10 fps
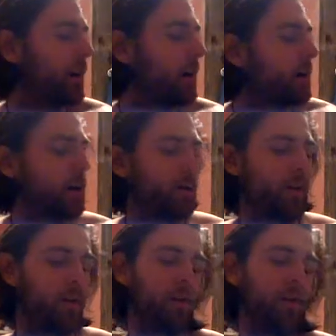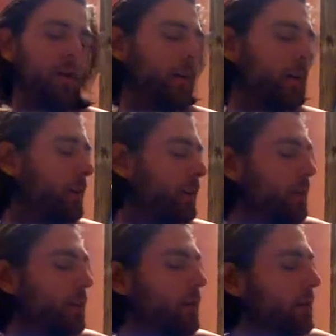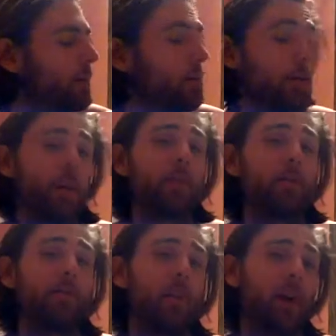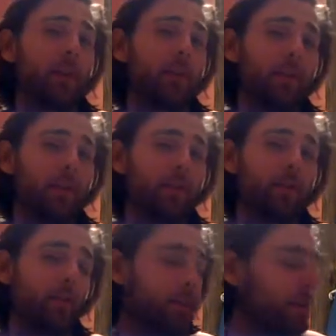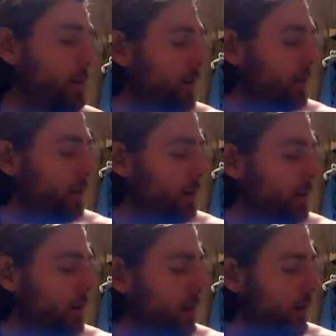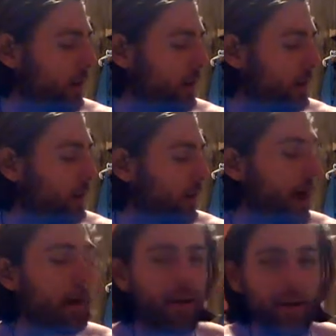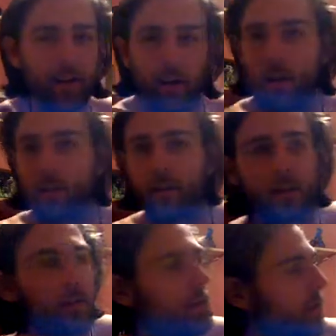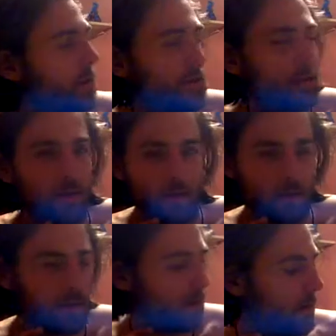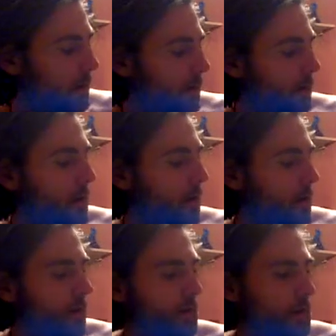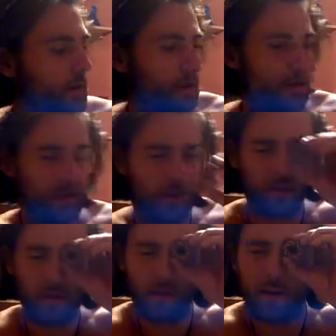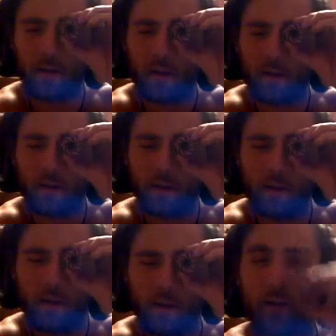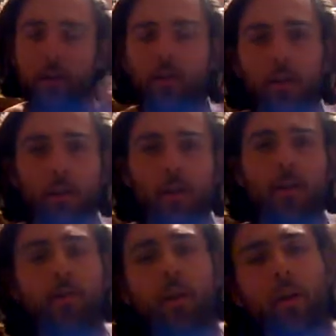argue what you want, but there are some facts in history. And uh, how I got into all of this, you know, all of this, is through history, through